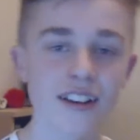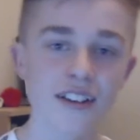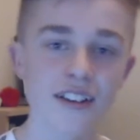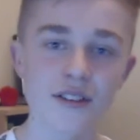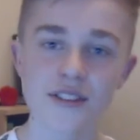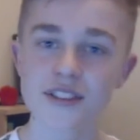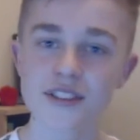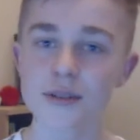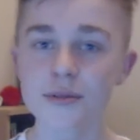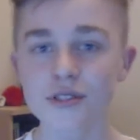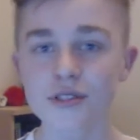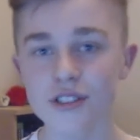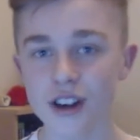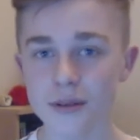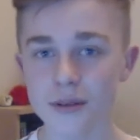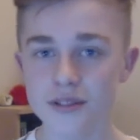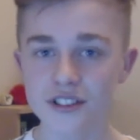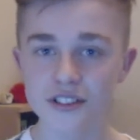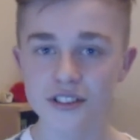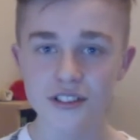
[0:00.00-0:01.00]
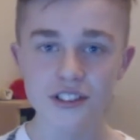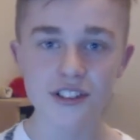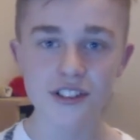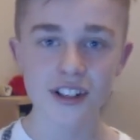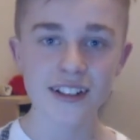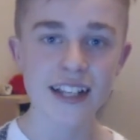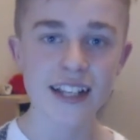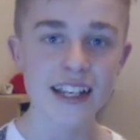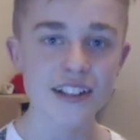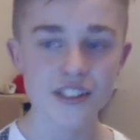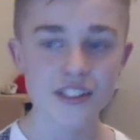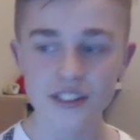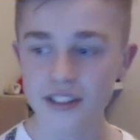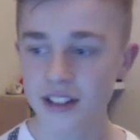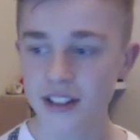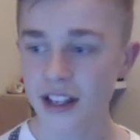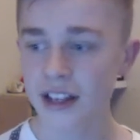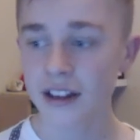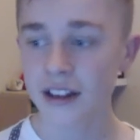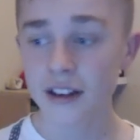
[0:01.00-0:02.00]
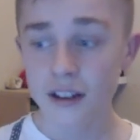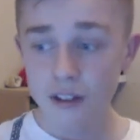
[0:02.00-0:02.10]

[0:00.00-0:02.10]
like though and subscribe to your Shine Nation.